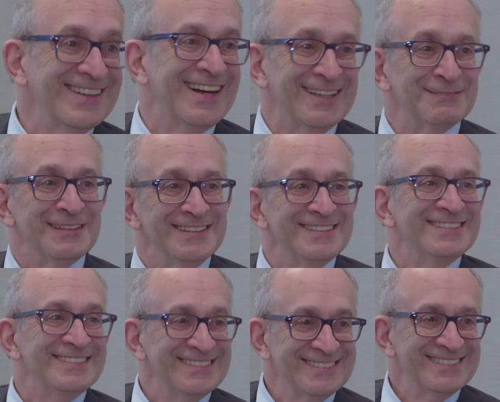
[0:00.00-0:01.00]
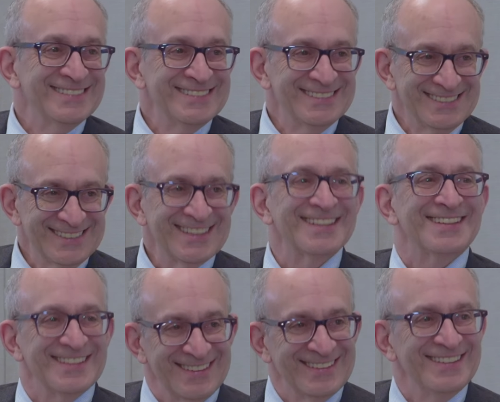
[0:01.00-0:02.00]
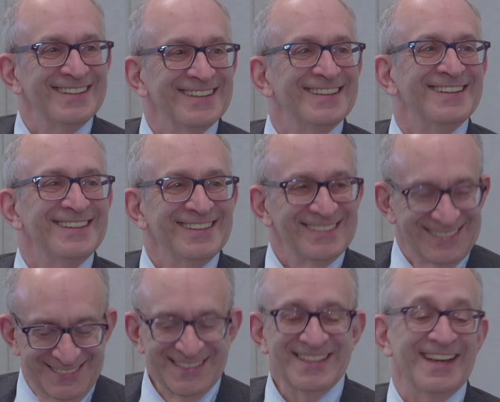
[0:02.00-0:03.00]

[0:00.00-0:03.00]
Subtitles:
apologia in the sense he's a defender of October